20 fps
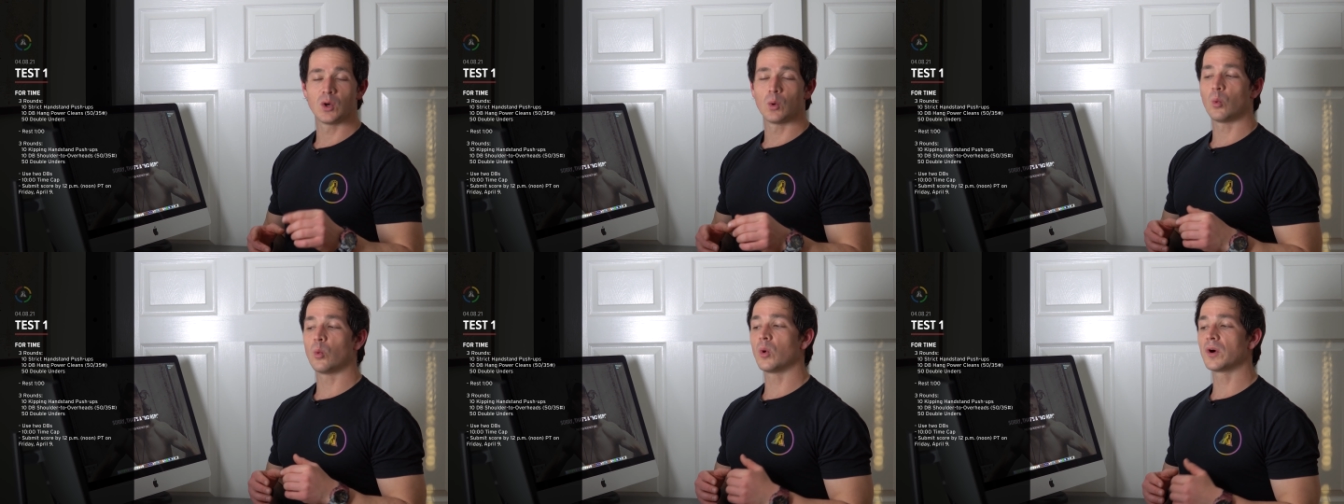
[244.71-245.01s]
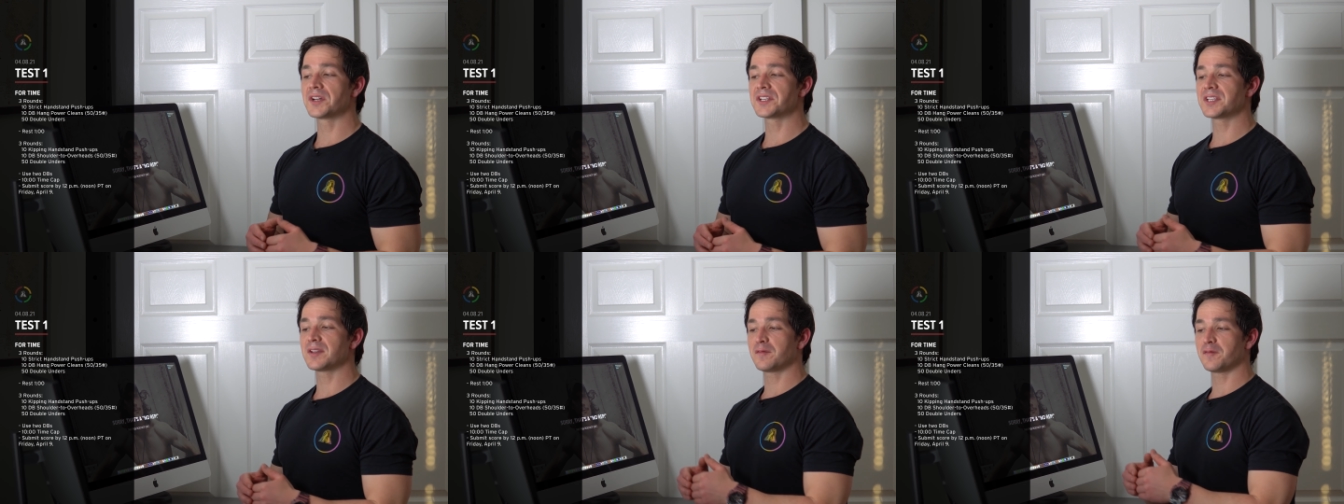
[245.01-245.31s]

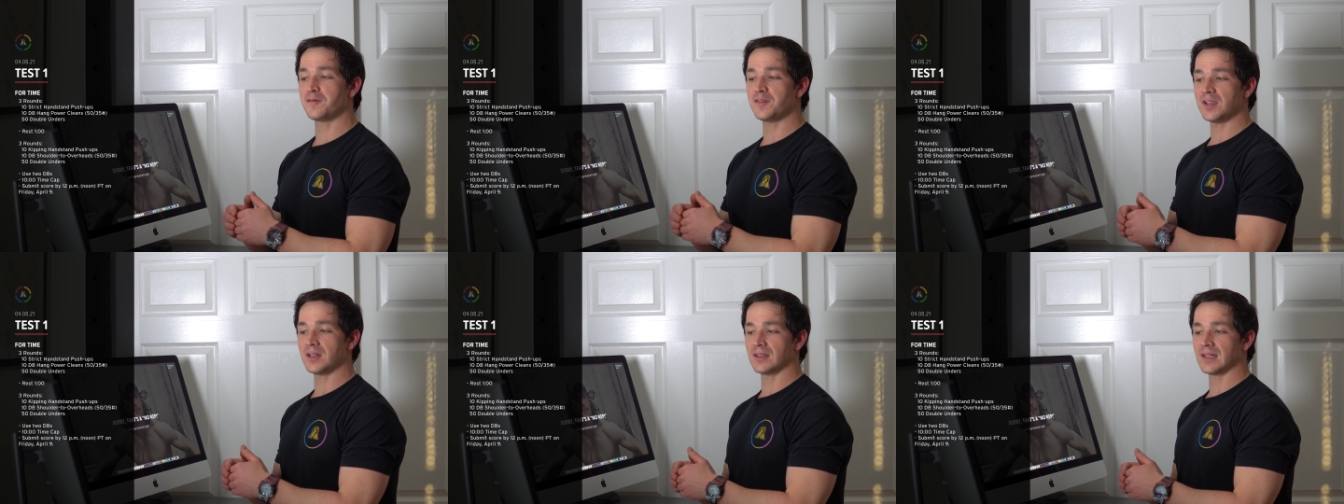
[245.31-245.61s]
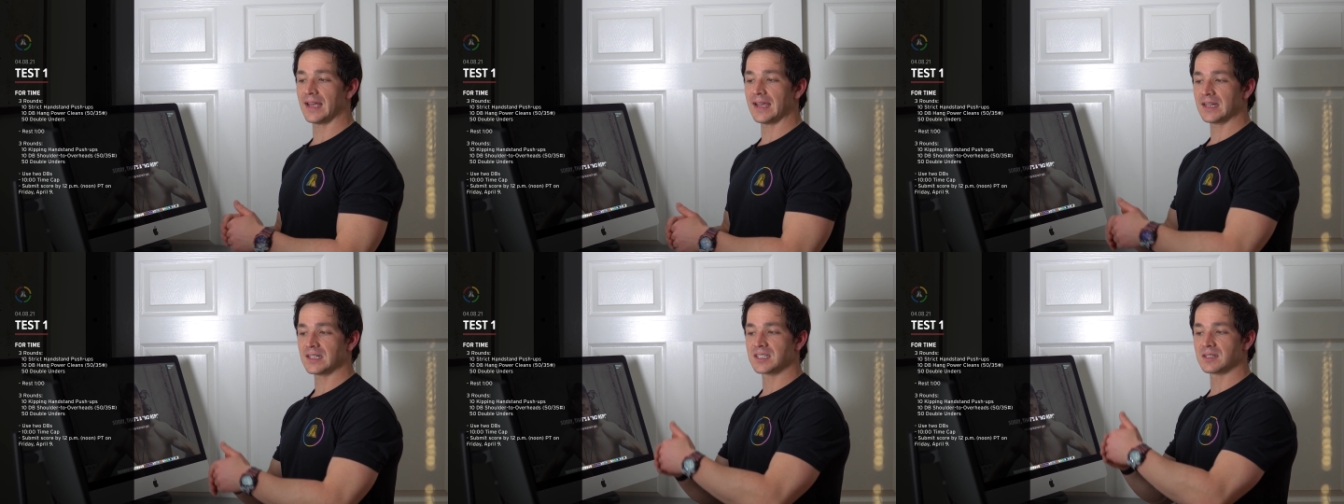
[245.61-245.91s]
What does it feel
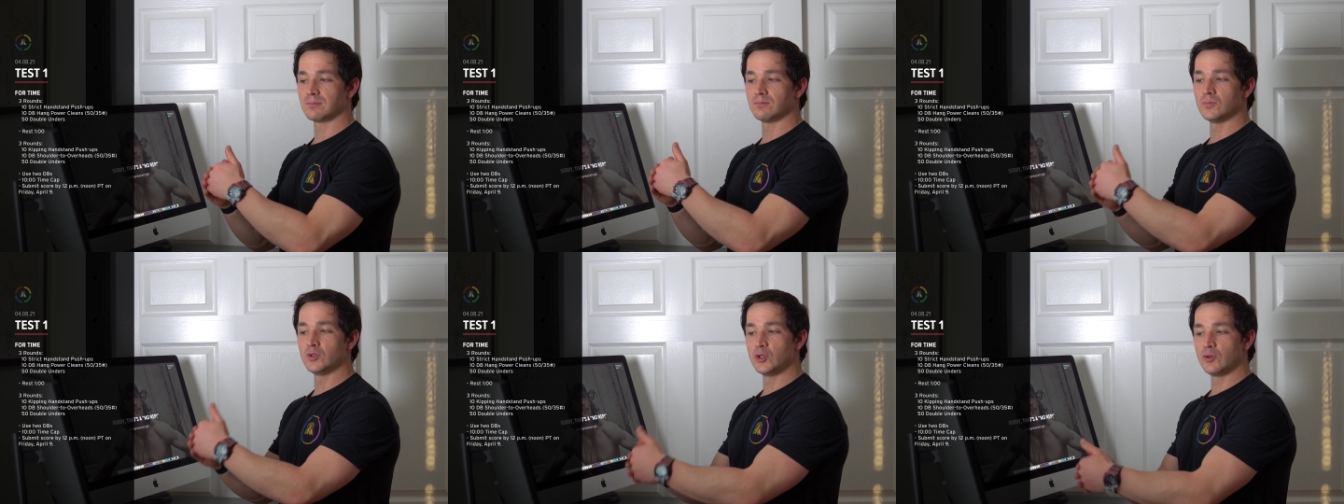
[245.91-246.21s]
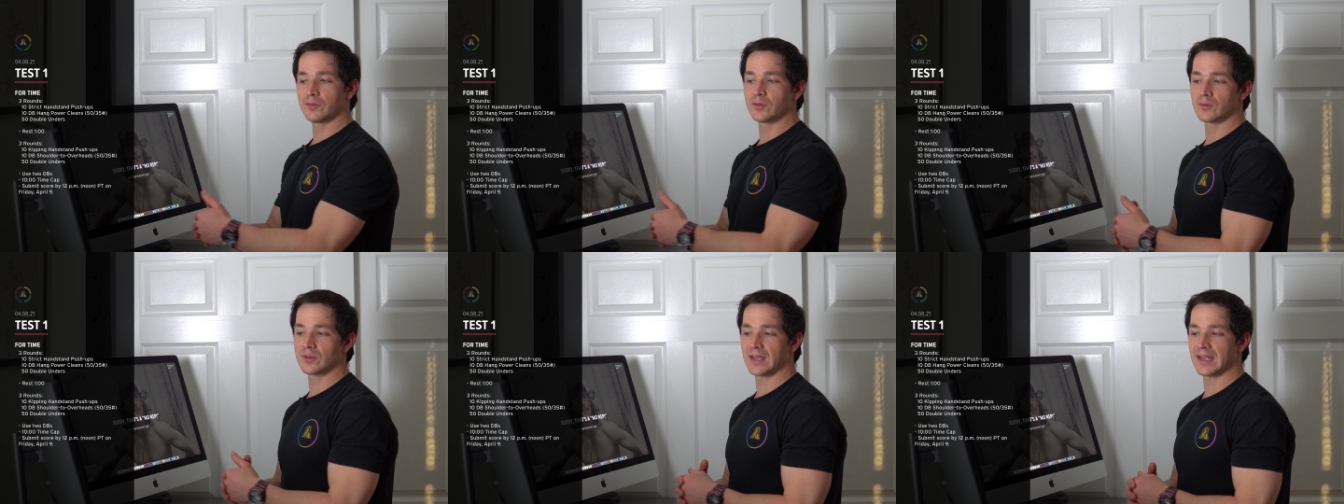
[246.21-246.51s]
like to
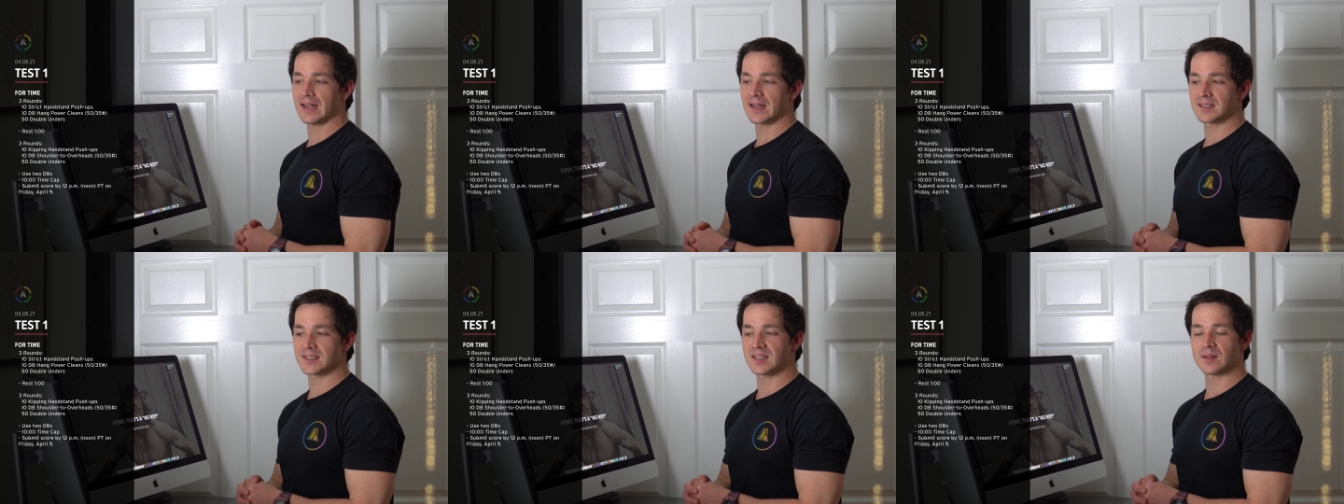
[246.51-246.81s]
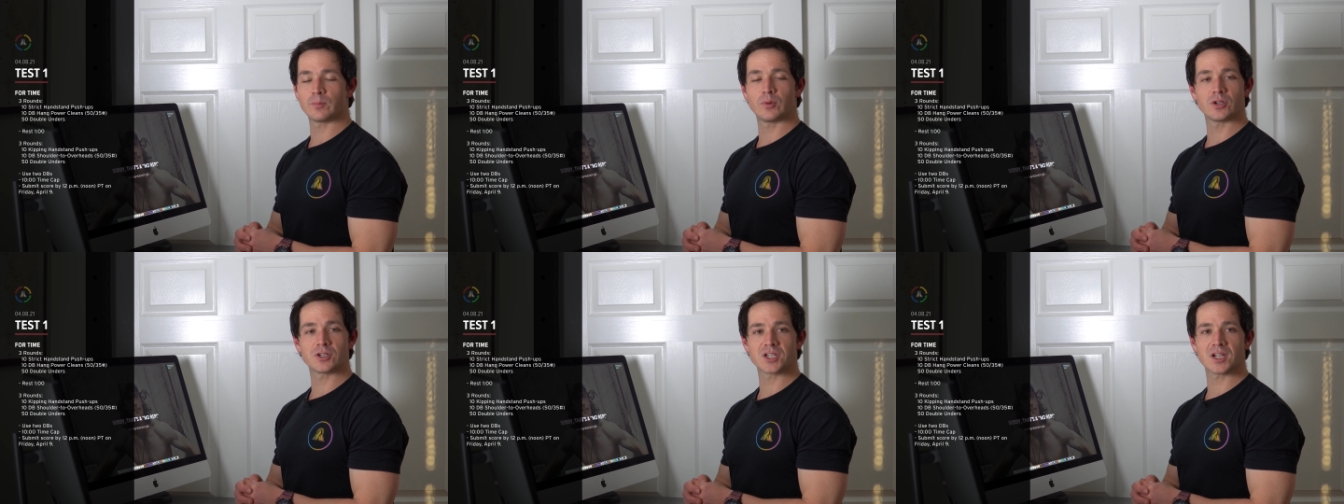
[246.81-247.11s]
move through the
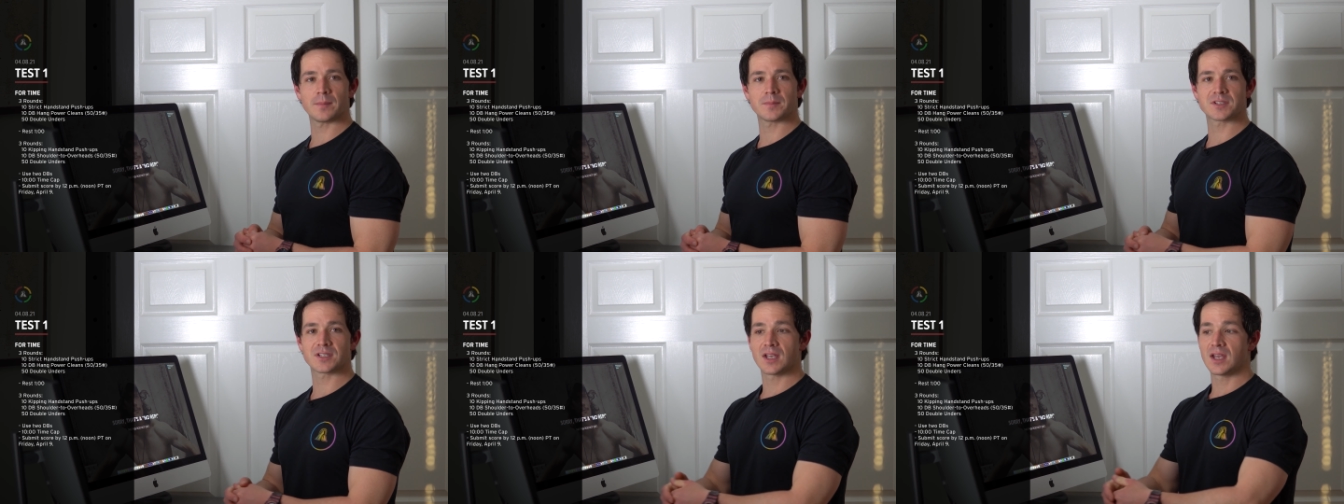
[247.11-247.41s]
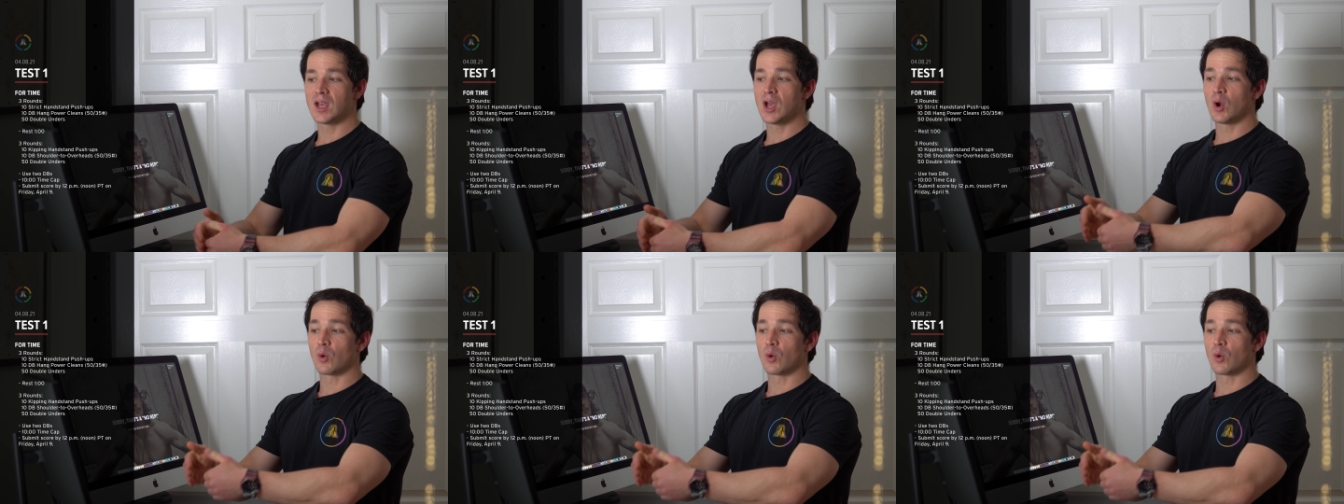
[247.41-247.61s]
handstand push-ups,